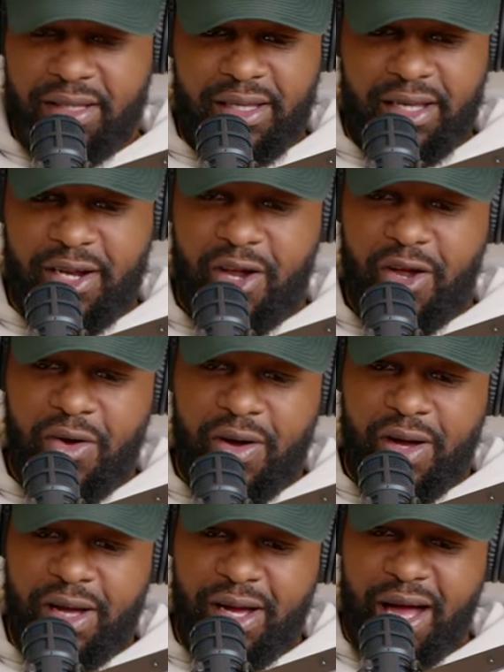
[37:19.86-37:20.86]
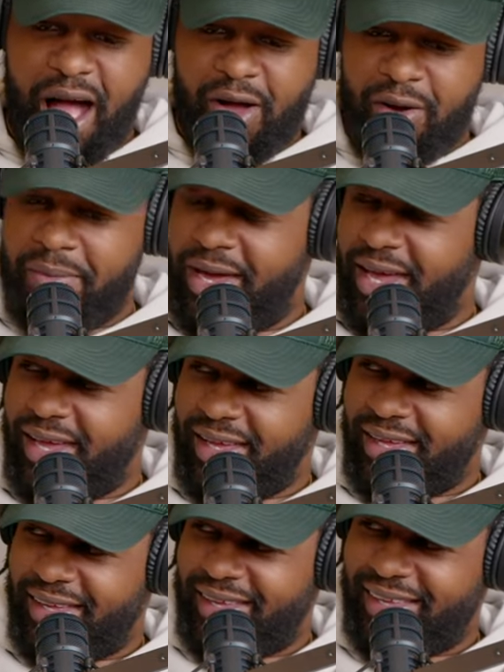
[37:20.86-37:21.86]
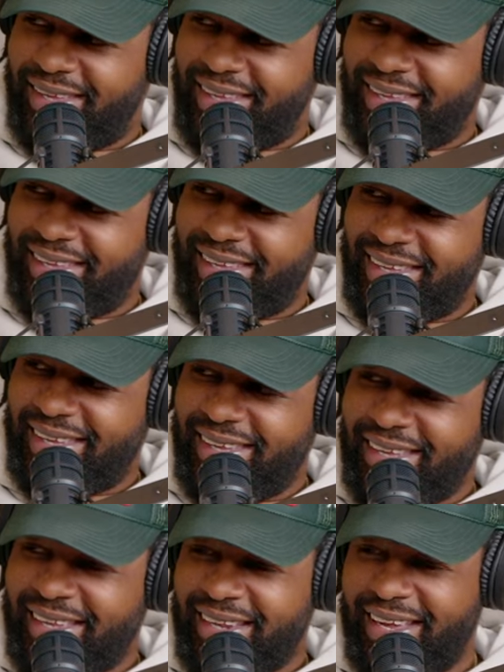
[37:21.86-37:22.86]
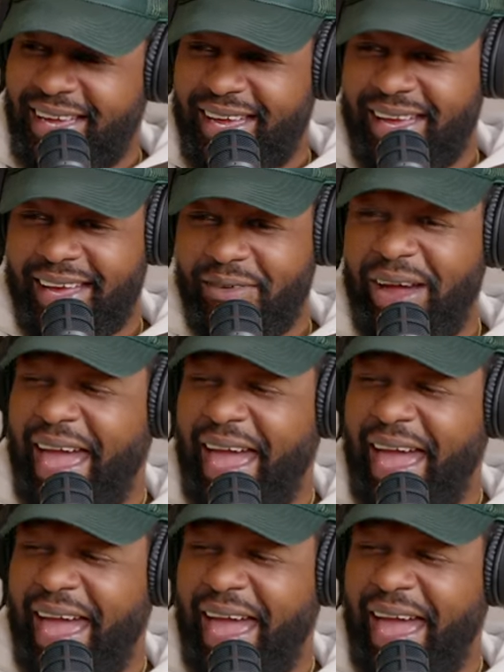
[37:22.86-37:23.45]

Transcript: You know, Aquaman. Yeah. Wait.